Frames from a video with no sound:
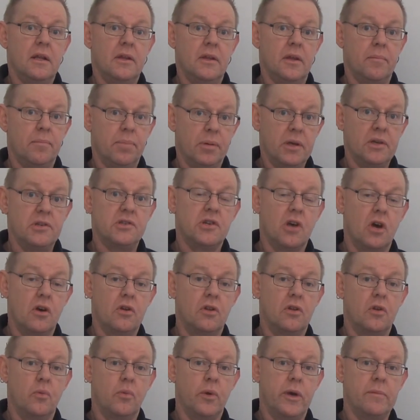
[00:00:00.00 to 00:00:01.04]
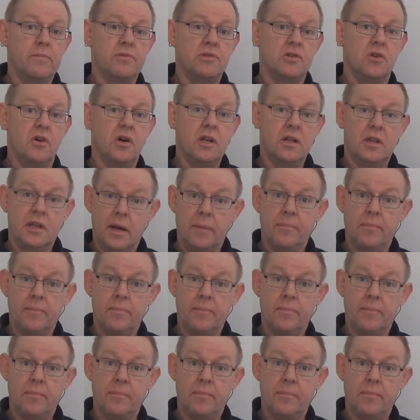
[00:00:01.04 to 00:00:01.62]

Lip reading: then please go to the website